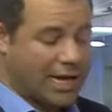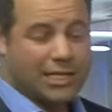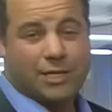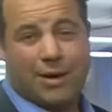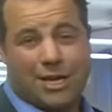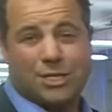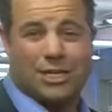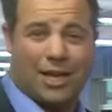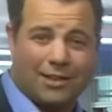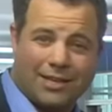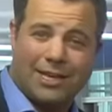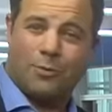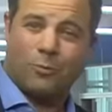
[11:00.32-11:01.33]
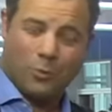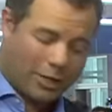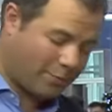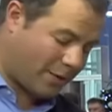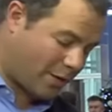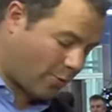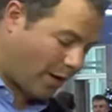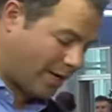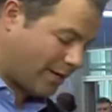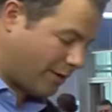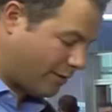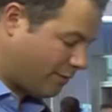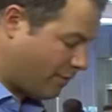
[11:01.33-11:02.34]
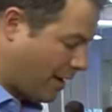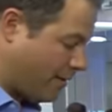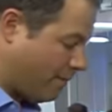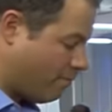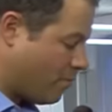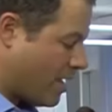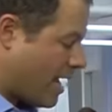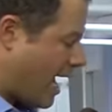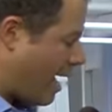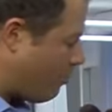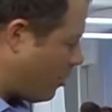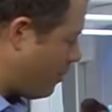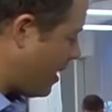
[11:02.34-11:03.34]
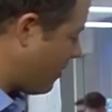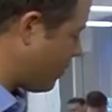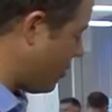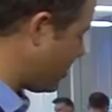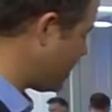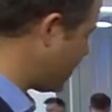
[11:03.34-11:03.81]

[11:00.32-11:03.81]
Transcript: So actually, I think it will be quite a lot of fun. And we'll be, of course,